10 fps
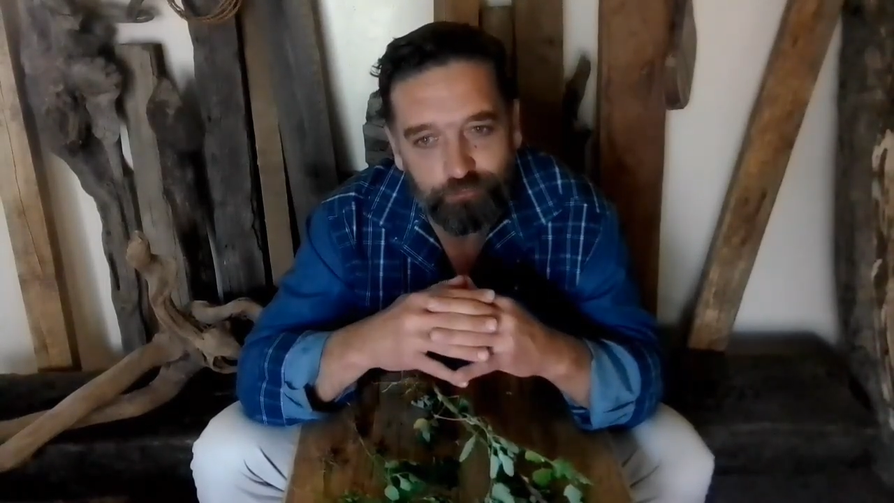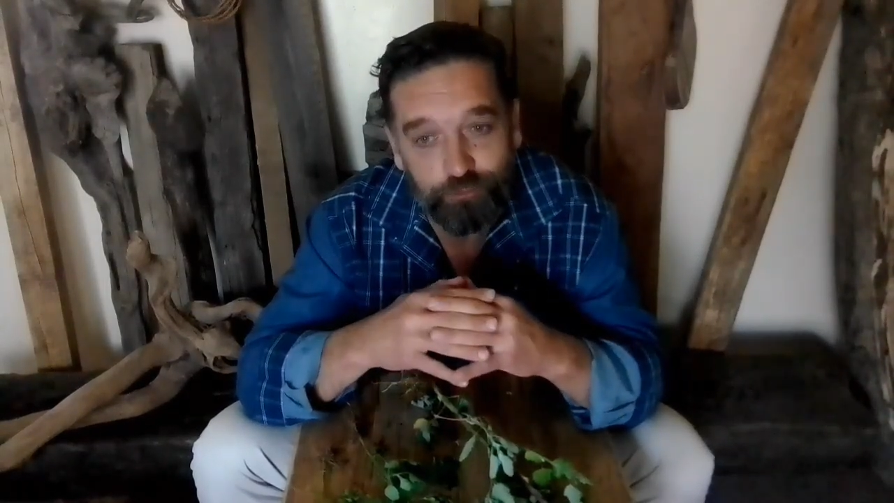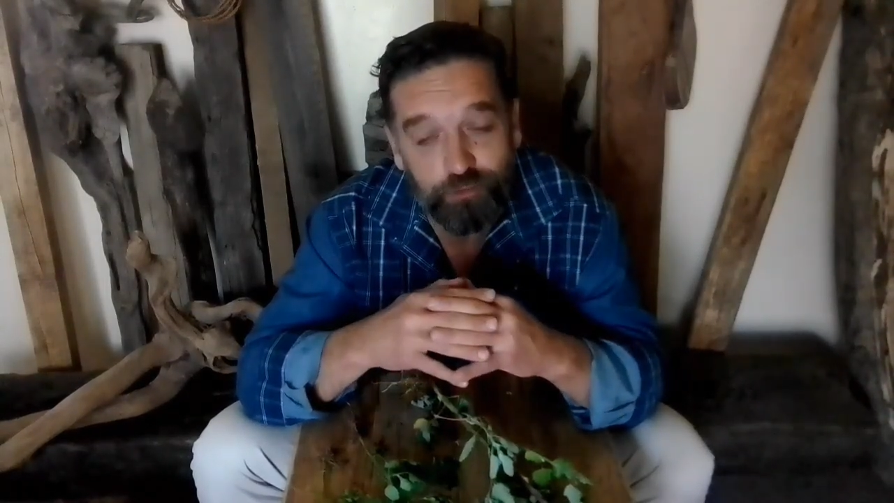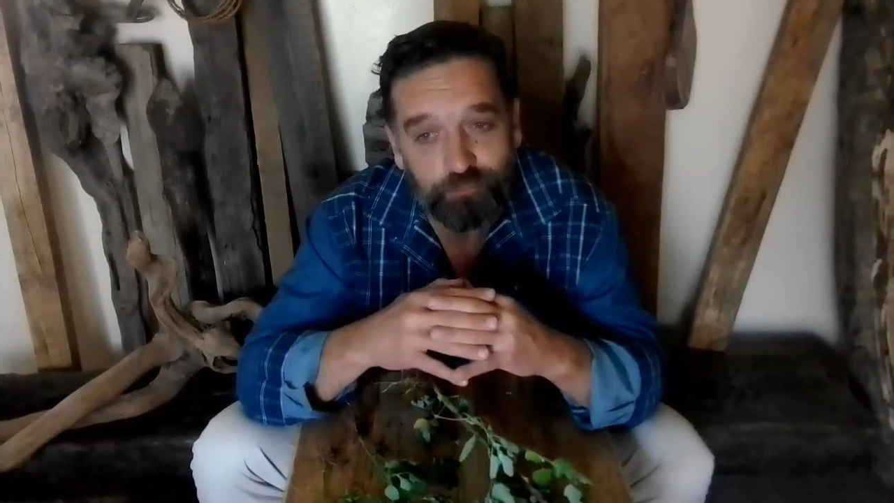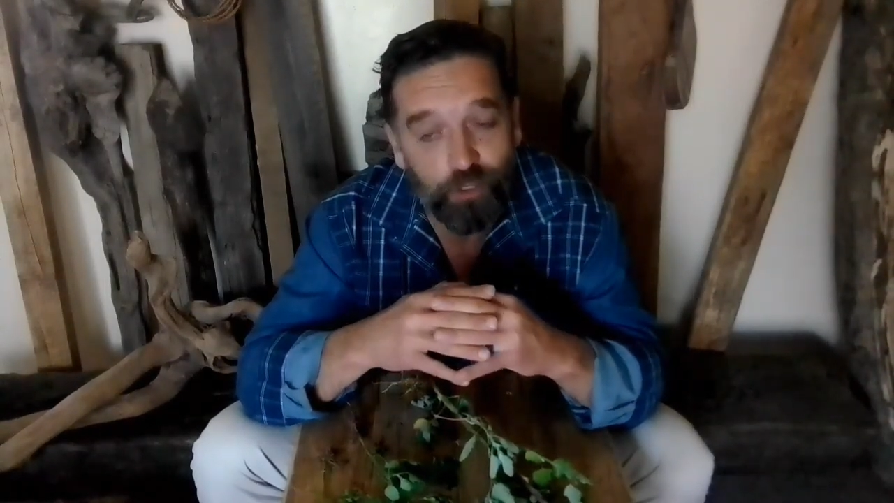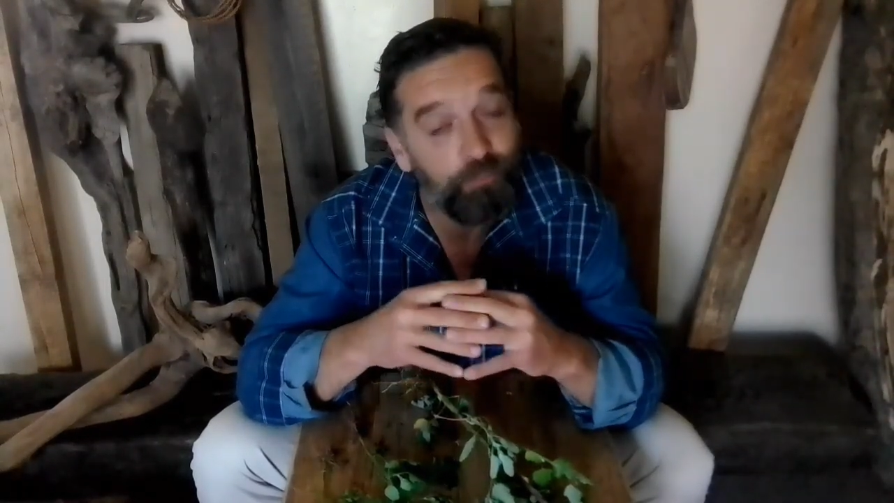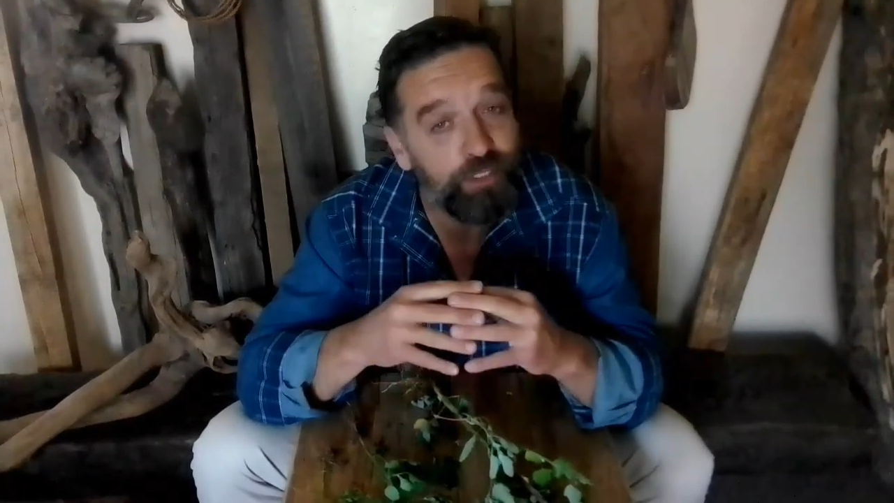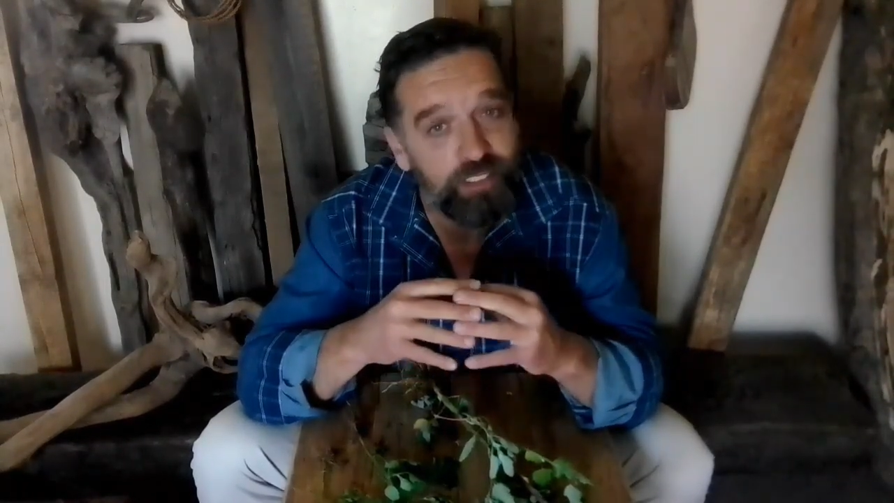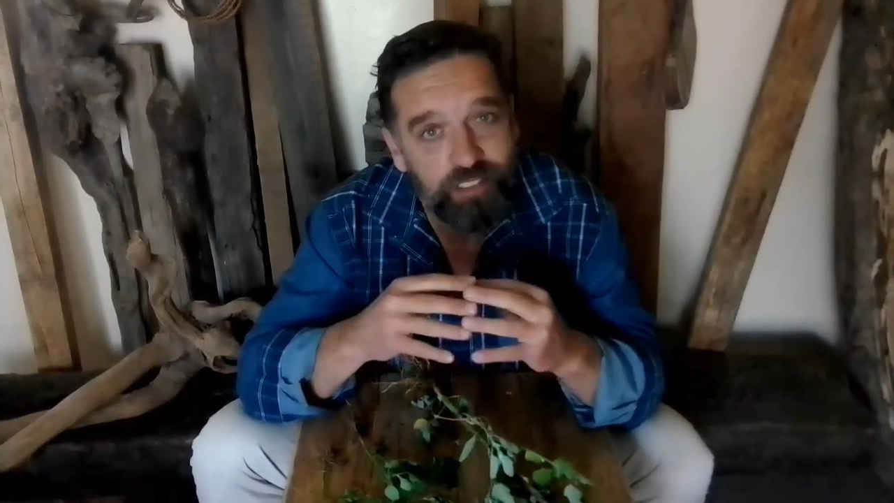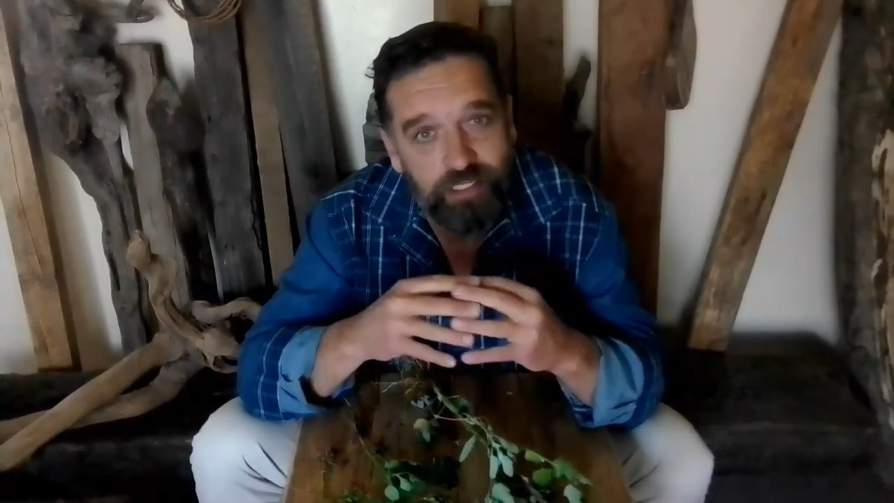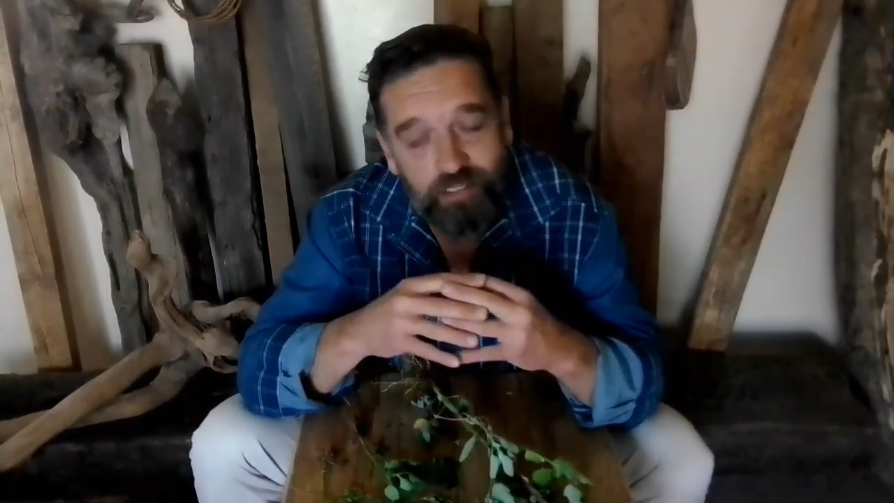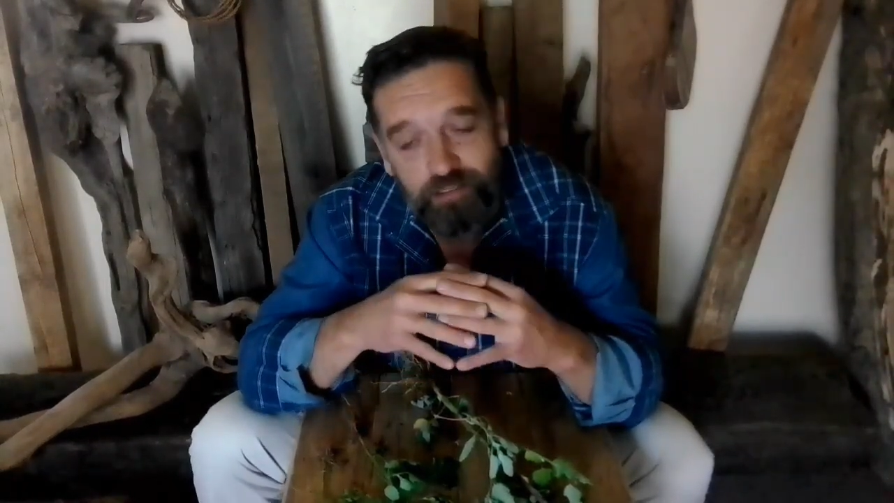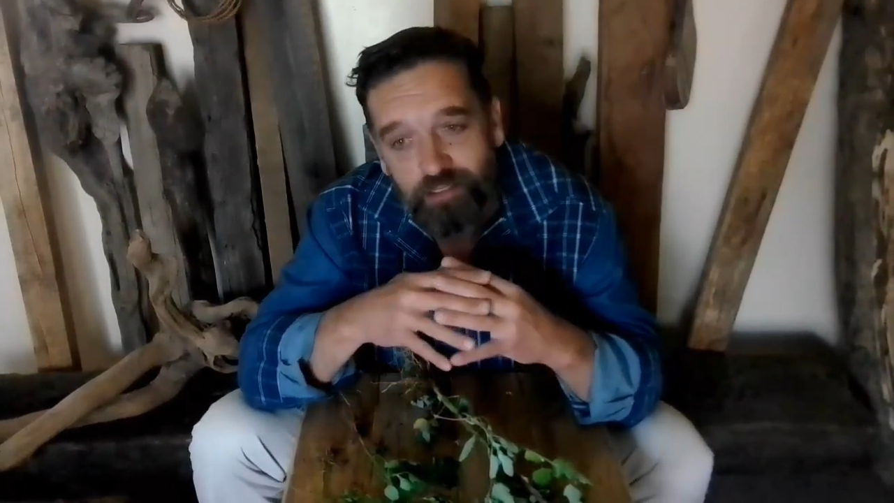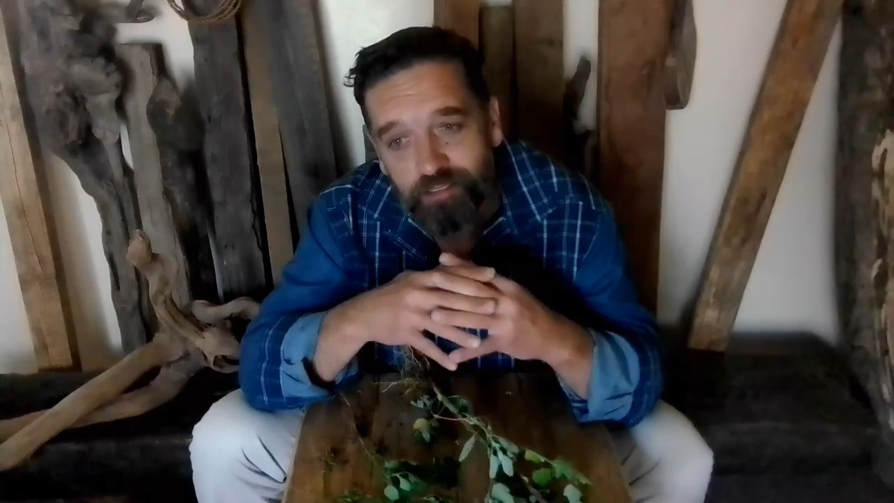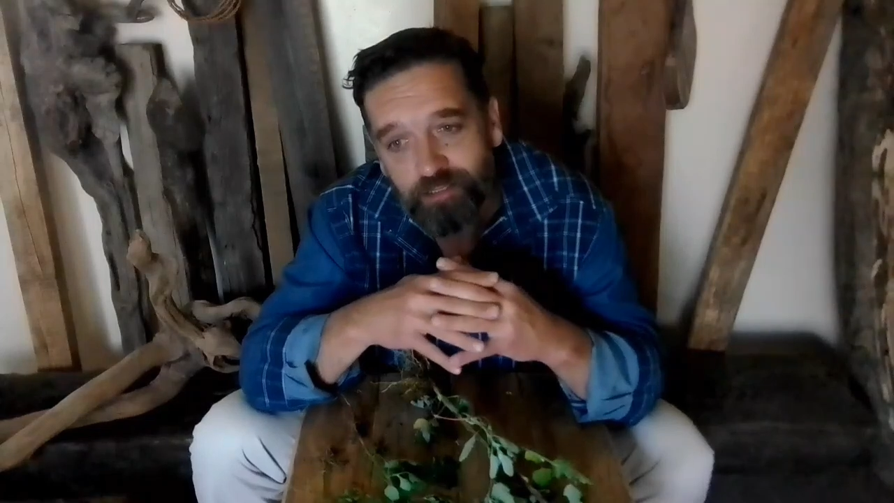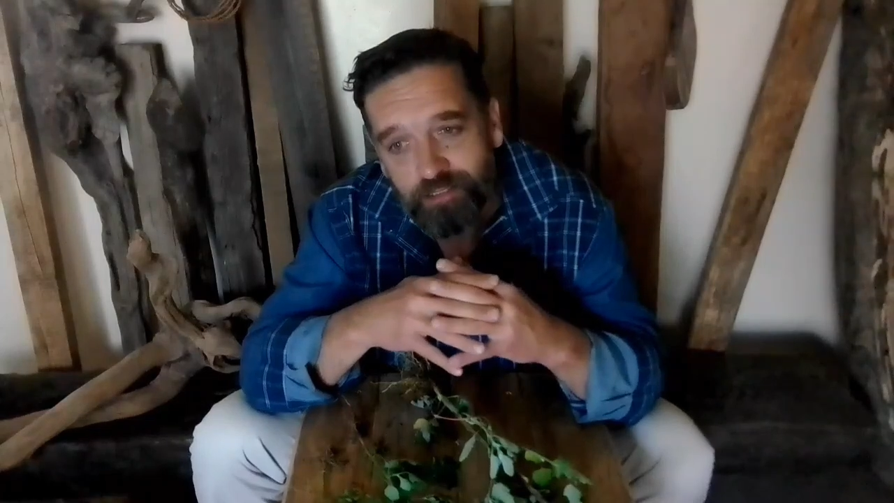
food properties and